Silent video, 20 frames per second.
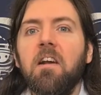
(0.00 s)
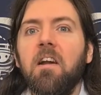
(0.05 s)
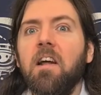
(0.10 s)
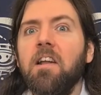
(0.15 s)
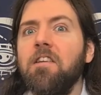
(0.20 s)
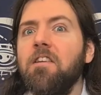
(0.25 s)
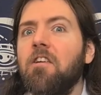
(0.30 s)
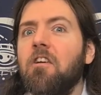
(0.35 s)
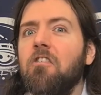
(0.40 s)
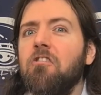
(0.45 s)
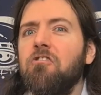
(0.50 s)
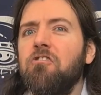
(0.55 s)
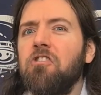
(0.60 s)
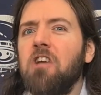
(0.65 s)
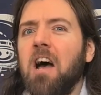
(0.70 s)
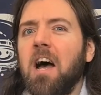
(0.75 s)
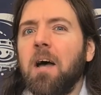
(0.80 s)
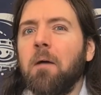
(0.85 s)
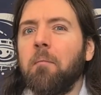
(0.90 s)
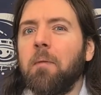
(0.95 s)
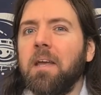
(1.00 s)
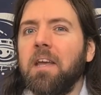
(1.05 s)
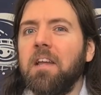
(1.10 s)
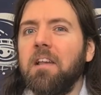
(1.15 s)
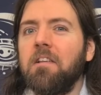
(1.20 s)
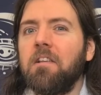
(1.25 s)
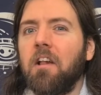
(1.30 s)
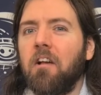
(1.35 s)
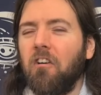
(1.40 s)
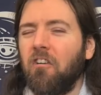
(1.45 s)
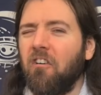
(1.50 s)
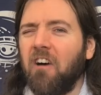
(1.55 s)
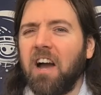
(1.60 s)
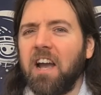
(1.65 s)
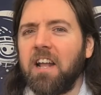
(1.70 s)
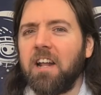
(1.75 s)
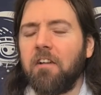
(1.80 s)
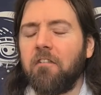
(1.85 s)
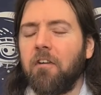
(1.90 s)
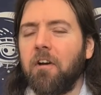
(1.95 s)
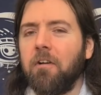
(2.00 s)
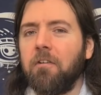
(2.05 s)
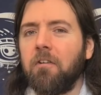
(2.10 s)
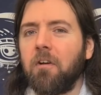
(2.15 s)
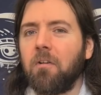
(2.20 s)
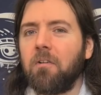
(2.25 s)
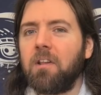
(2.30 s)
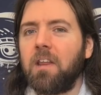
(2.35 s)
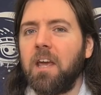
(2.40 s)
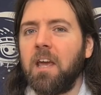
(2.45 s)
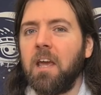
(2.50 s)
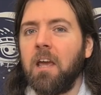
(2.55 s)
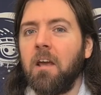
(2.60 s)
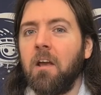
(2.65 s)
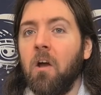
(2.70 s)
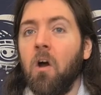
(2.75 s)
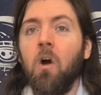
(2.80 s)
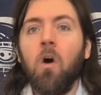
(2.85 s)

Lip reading: in your jammies lying around all day?